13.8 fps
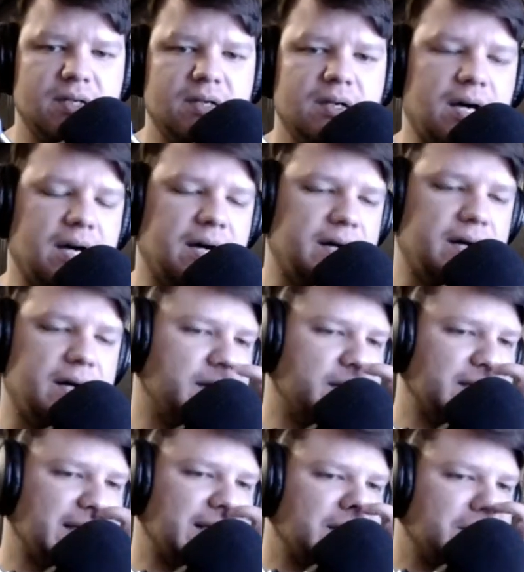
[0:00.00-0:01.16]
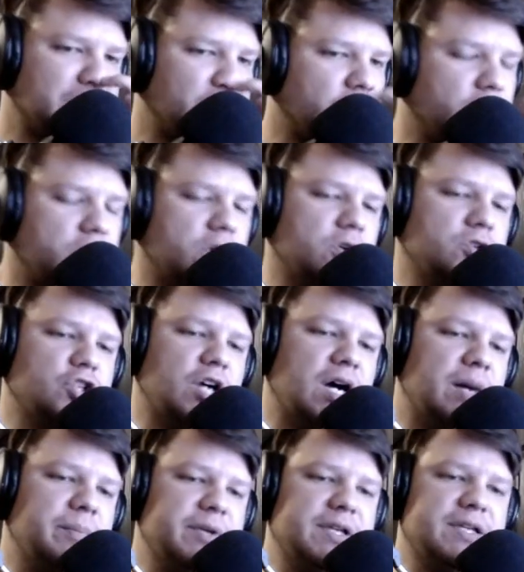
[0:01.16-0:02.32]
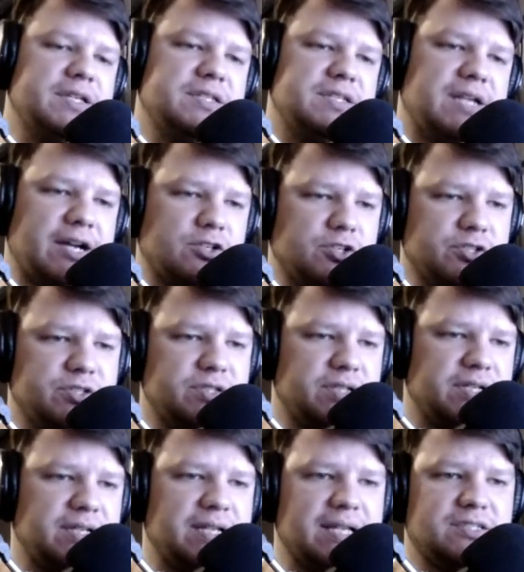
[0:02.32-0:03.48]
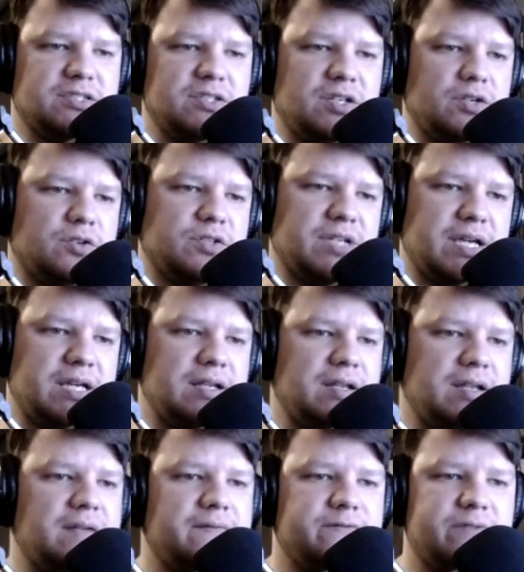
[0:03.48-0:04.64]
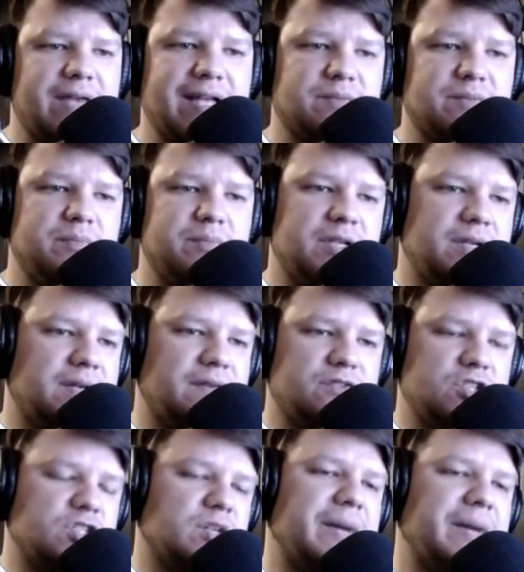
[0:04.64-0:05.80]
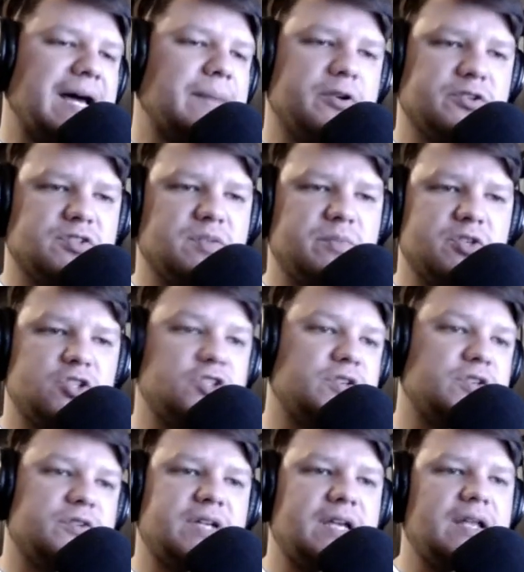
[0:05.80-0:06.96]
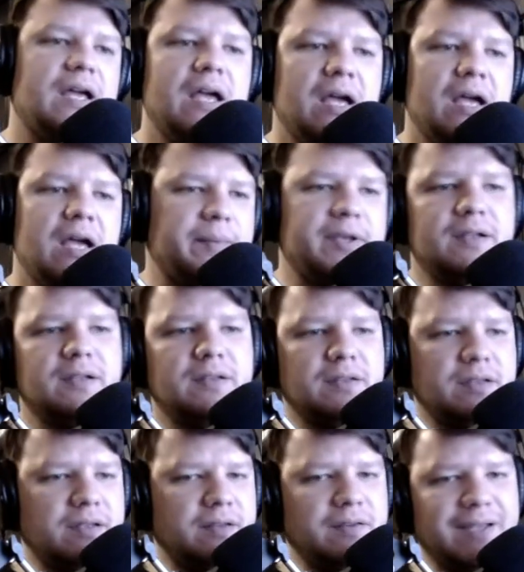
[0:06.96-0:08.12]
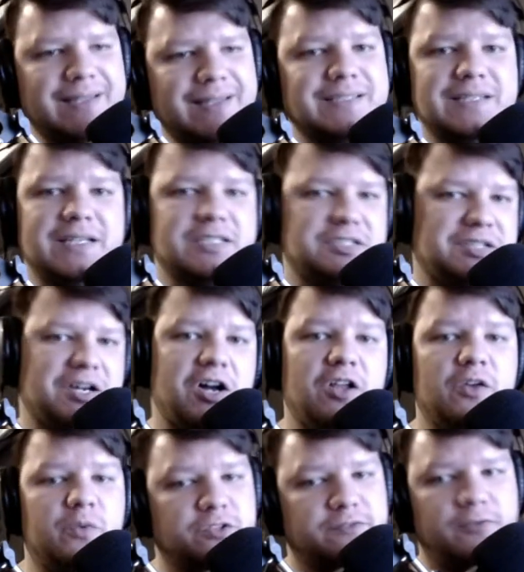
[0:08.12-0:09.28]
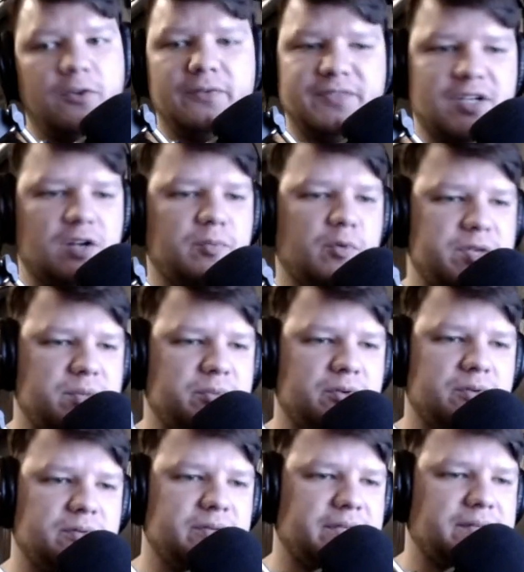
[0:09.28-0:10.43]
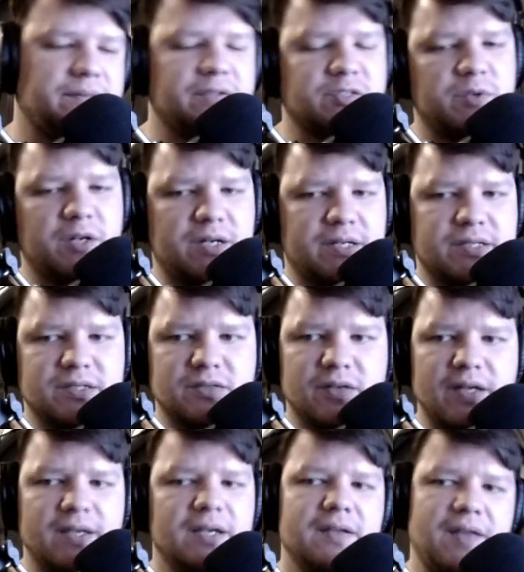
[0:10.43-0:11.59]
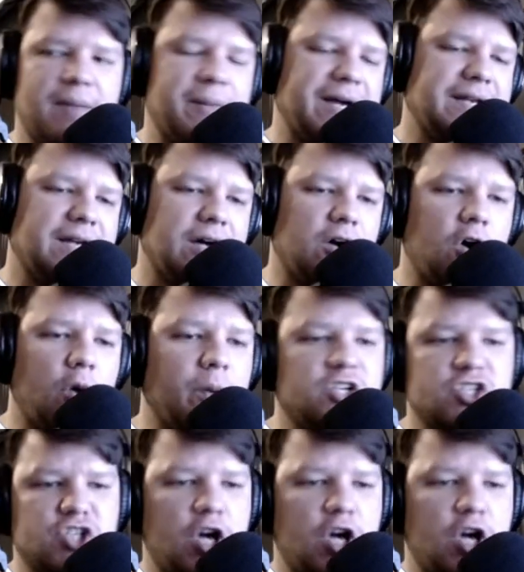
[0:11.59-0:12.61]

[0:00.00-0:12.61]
Uh like her her job is an actress and that's to entertain. And if that mean if she's a bad person but she's entertain I mean like that's, that's Hollywood is full terrible people. Like, let's be honest, right? They it might is, not always yeah.